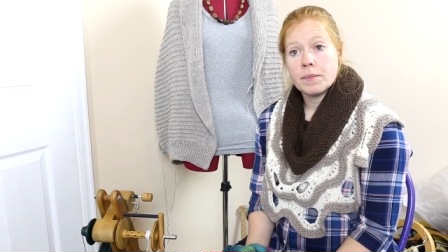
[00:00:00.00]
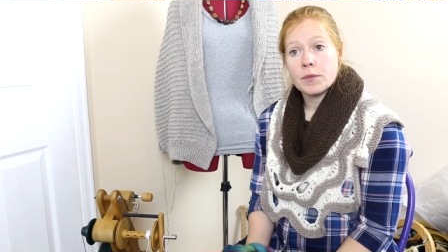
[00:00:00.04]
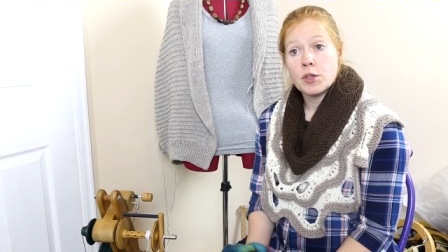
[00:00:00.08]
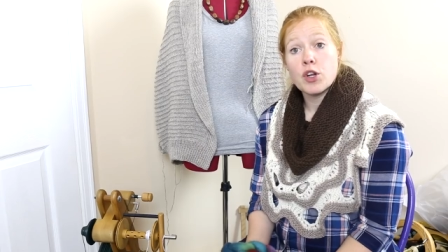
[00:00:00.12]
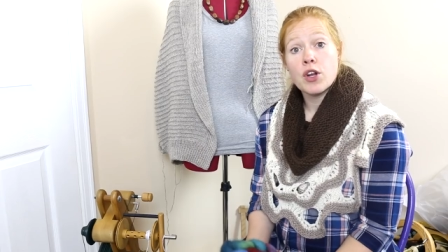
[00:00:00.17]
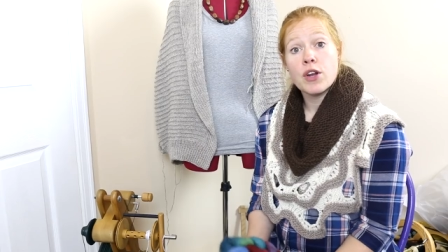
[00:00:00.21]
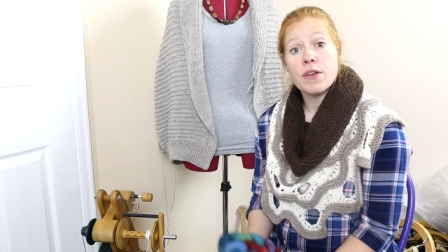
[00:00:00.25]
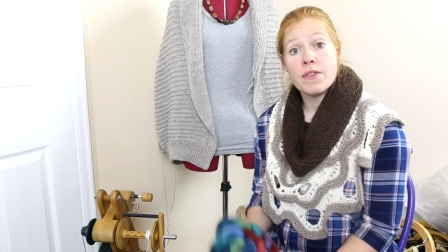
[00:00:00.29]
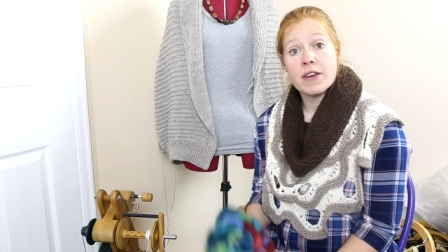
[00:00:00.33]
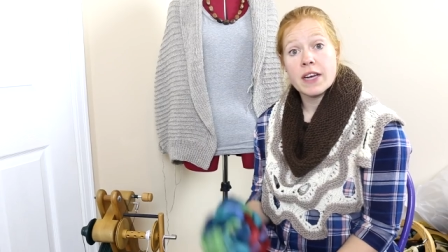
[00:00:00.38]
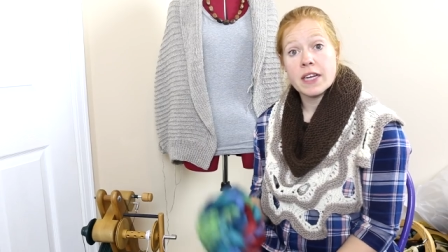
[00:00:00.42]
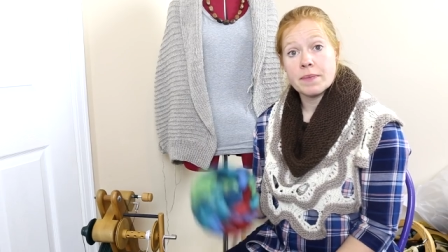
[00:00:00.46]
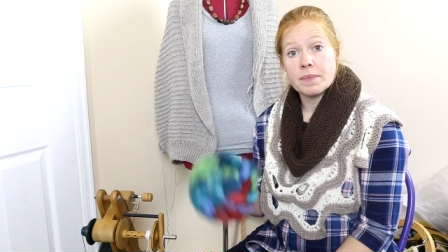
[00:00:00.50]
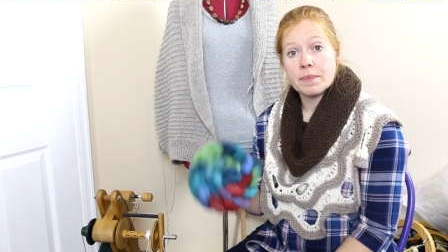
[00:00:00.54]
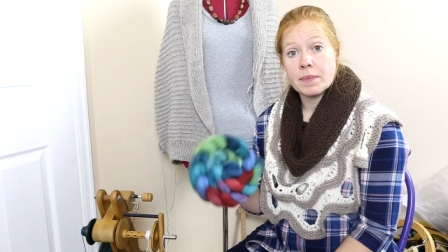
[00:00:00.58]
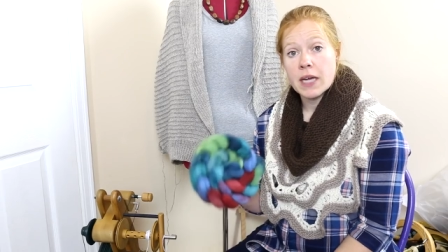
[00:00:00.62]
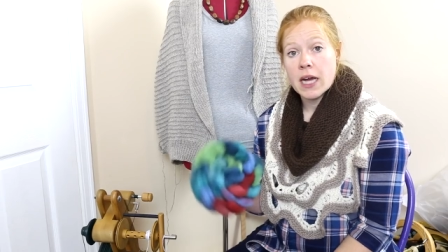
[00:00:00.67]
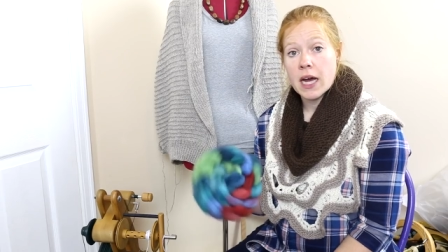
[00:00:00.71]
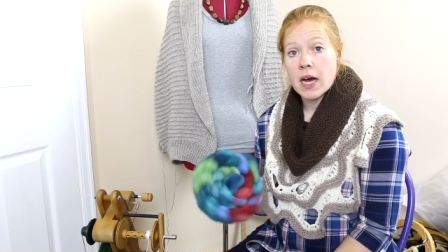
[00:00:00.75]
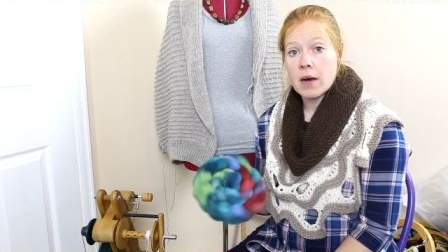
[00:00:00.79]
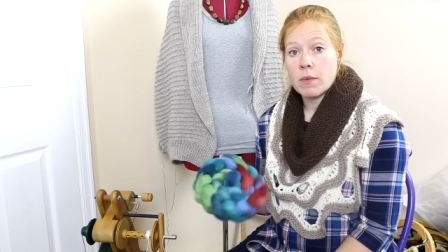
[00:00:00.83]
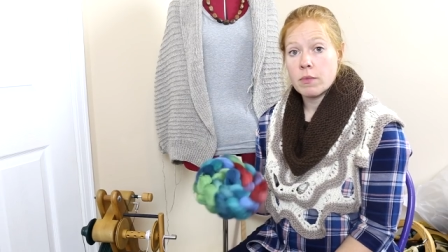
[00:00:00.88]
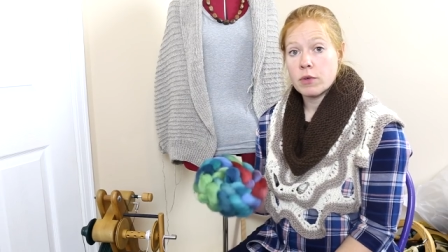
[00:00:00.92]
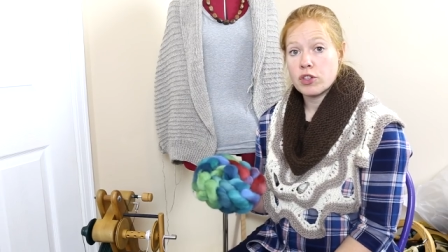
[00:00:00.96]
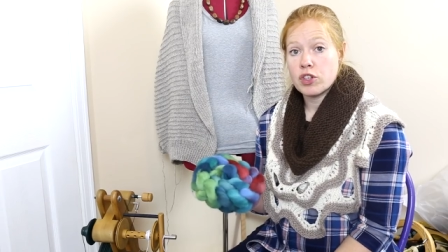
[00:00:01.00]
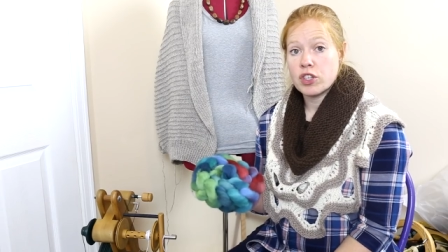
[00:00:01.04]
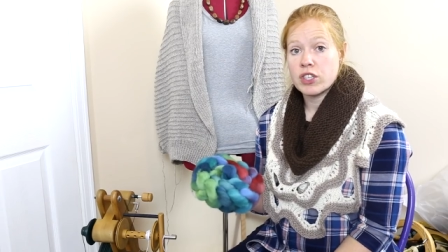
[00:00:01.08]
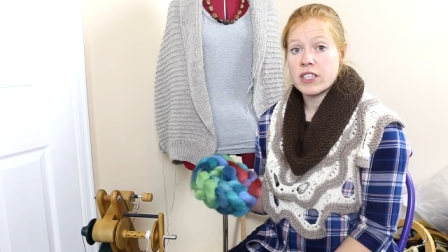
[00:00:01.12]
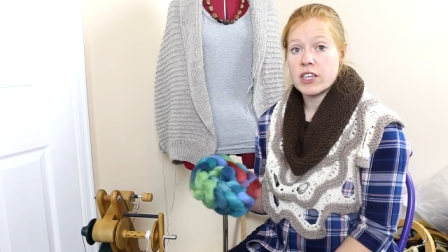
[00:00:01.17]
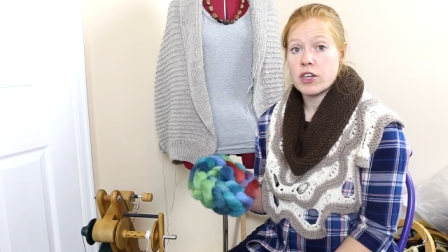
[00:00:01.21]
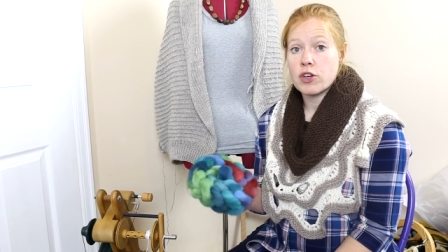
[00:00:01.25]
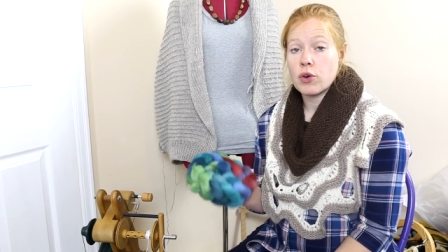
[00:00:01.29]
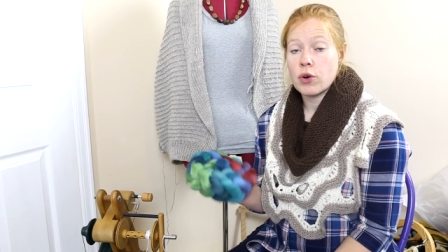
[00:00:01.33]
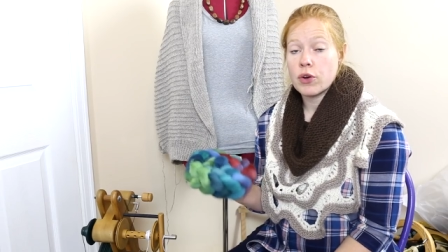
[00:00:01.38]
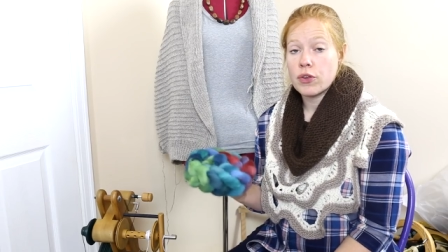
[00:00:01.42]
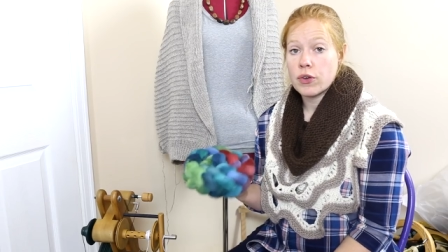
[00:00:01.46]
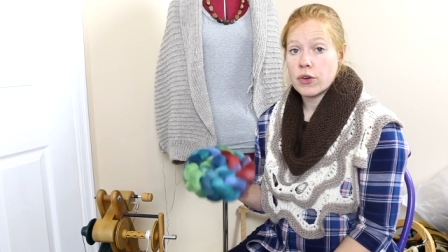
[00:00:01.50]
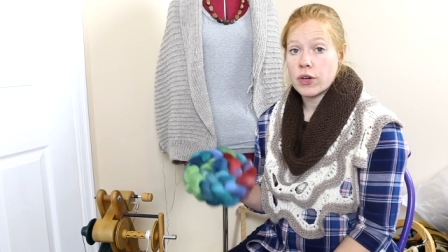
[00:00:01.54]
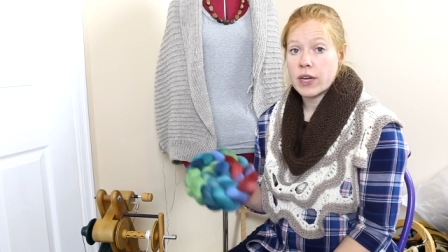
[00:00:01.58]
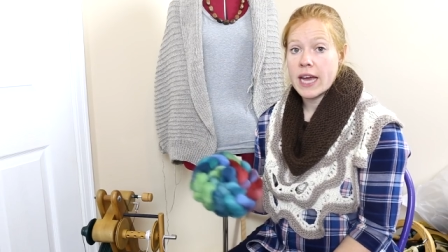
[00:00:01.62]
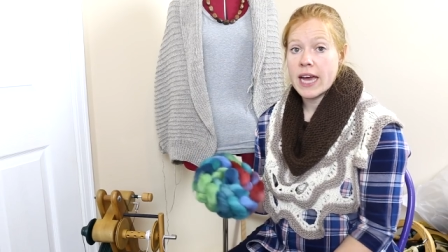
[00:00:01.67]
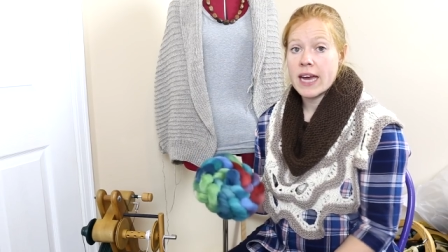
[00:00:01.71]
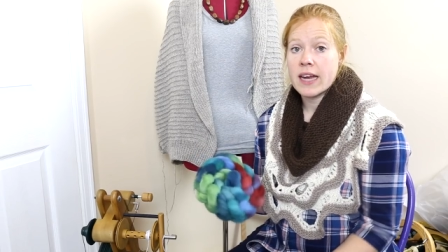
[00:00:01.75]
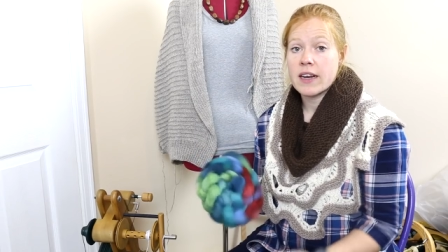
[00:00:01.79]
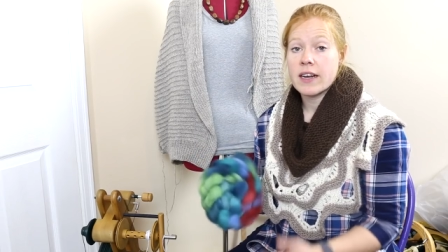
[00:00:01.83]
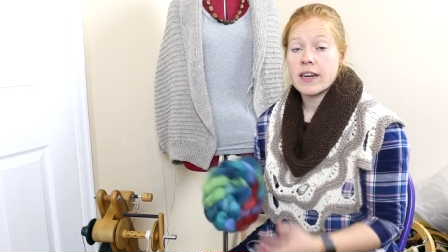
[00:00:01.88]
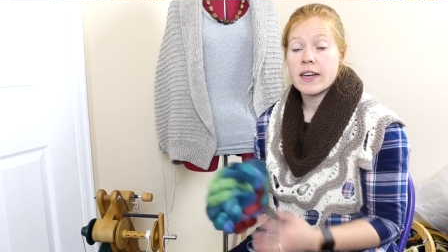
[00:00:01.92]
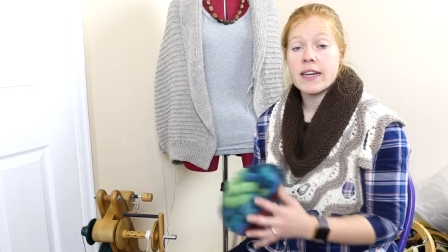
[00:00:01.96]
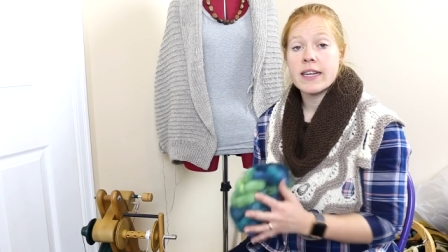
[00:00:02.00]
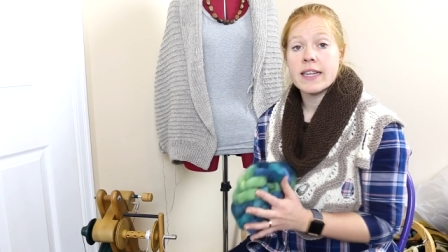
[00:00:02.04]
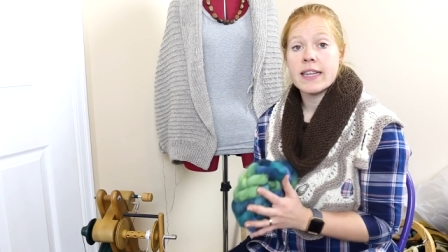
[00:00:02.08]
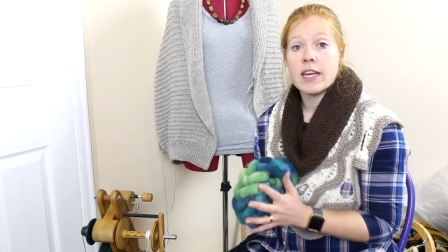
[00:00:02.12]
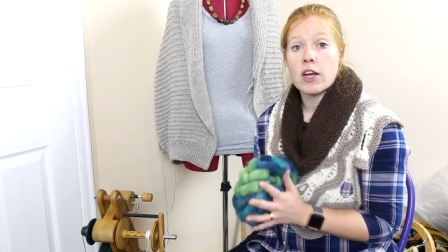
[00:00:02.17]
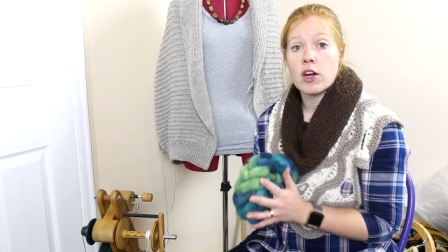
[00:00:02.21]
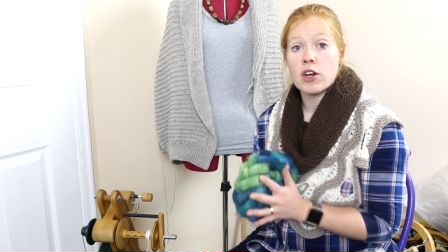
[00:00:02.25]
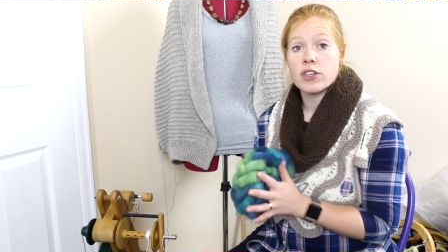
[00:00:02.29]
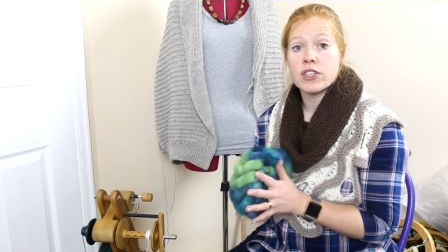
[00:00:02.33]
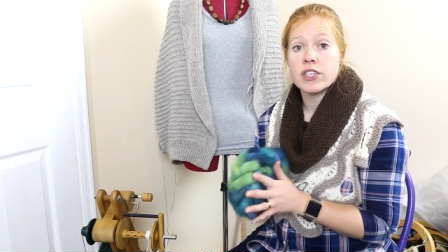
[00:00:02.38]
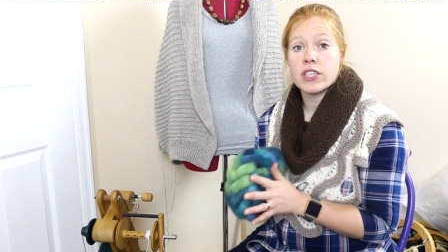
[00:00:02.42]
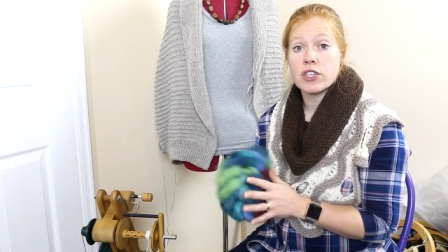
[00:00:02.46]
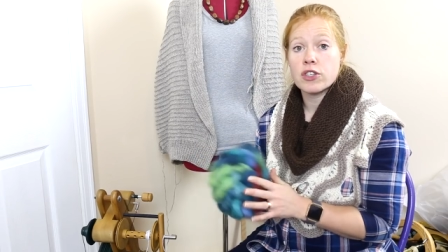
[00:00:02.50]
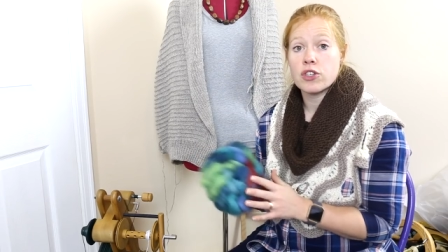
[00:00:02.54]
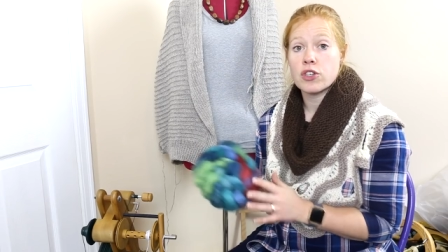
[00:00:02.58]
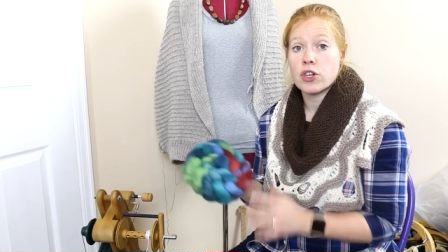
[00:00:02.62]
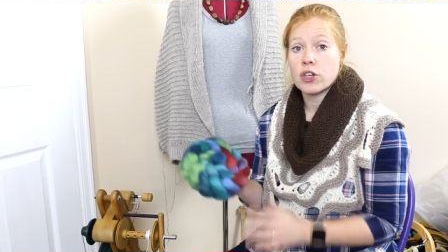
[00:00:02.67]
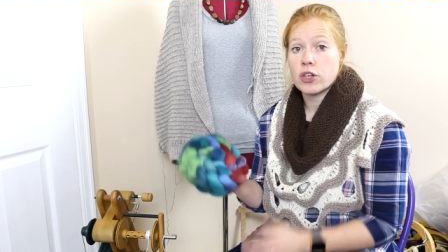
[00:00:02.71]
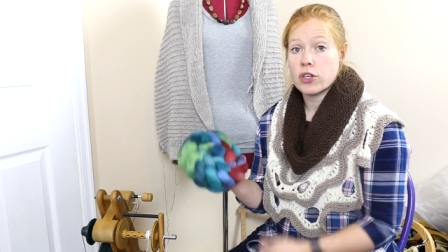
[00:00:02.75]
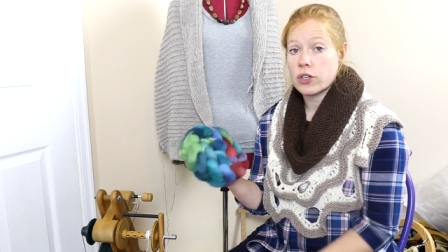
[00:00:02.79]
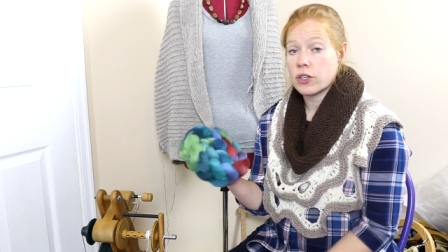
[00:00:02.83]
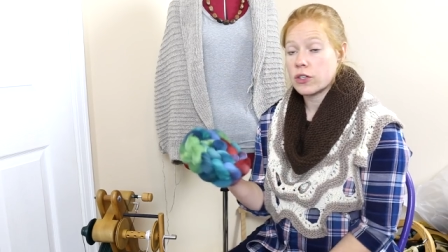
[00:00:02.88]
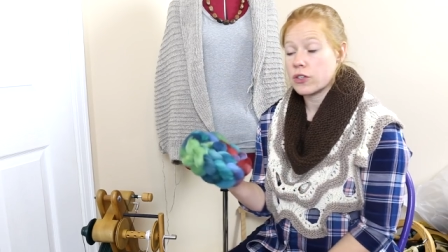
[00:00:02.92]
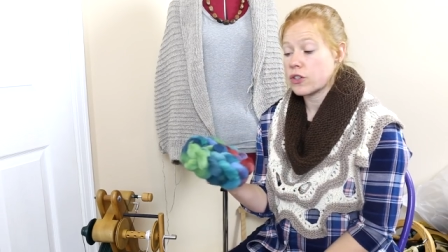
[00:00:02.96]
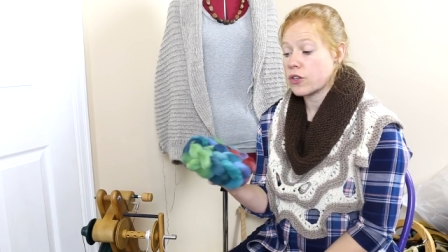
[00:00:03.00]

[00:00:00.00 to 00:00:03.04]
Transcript: Nunavut, um, which is in northern Canada in the Arctic Circle.